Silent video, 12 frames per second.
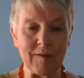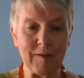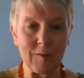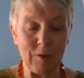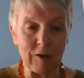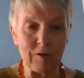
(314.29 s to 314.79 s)

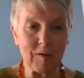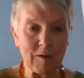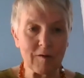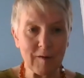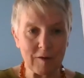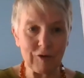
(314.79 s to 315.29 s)
So we used
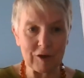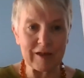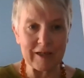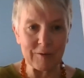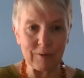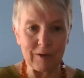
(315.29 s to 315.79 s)
our social
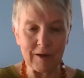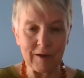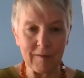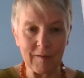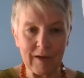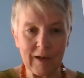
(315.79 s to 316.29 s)

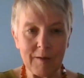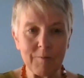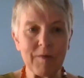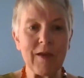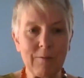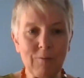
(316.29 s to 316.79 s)
networks,
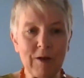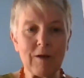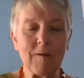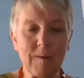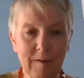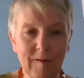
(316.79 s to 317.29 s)
but then we
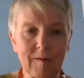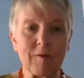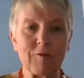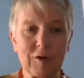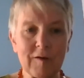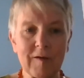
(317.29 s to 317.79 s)
used the
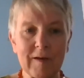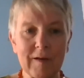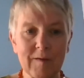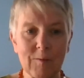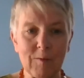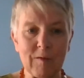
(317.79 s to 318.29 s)
social
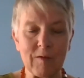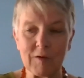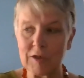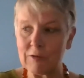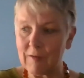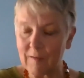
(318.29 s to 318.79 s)
skills that we
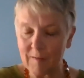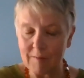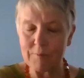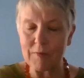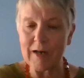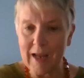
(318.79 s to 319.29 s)
got to
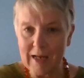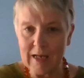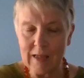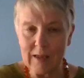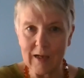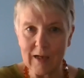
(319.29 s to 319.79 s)

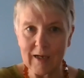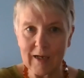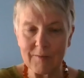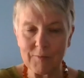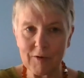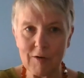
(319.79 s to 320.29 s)
explain the
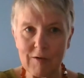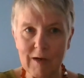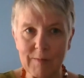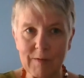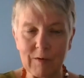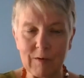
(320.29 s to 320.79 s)
kind of
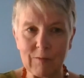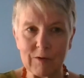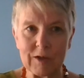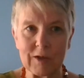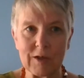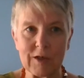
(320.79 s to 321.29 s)
program that we
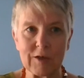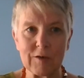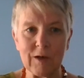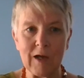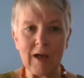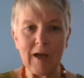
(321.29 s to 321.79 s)
wanted to
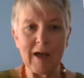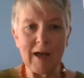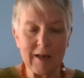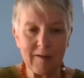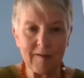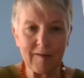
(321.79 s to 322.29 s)
do
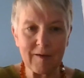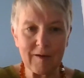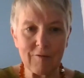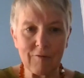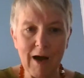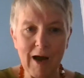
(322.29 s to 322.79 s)
and
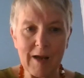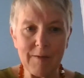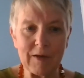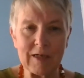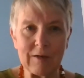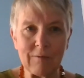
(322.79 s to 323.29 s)
describe
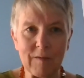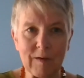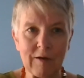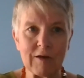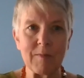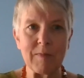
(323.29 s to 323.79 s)
that it was
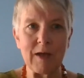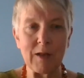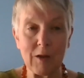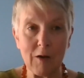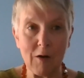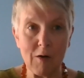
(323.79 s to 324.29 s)
going to be a
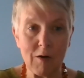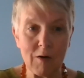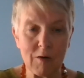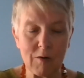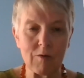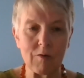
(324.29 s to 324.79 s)
long
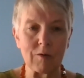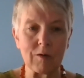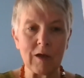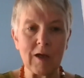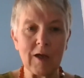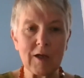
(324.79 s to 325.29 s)

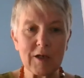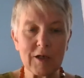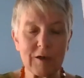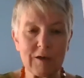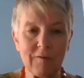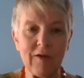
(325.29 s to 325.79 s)
haul
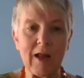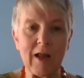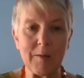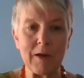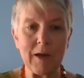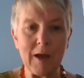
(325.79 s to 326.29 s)
to
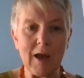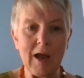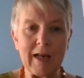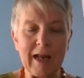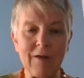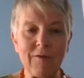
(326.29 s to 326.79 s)
develop
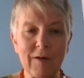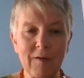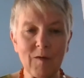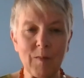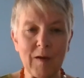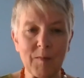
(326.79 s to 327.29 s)
an
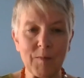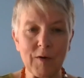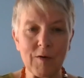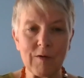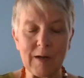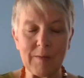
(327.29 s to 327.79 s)
evidence-based
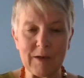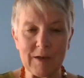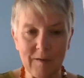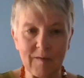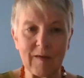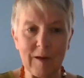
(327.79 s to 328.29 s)
program and
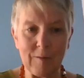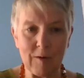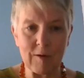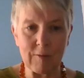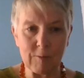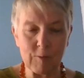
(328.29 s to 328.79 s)
to see
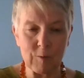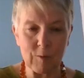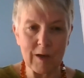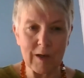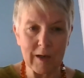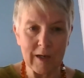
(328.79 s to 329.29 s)
whether it would
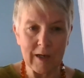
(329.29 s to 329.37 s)
work.